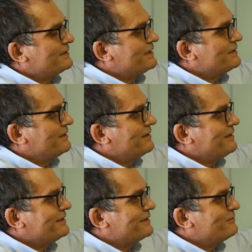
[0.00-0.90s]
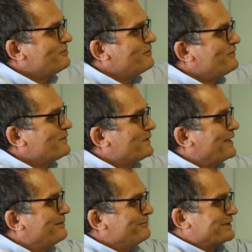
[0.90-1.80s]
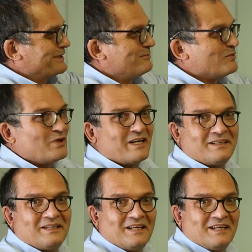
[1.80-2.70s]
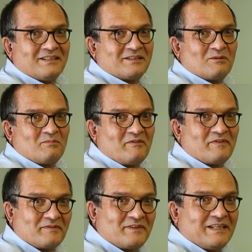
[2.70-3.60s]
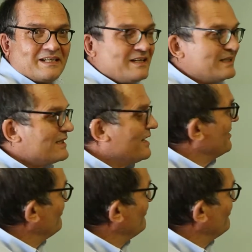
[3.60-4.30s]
60 degrees, it will be 4 times smaller. So it will be 15 degrees.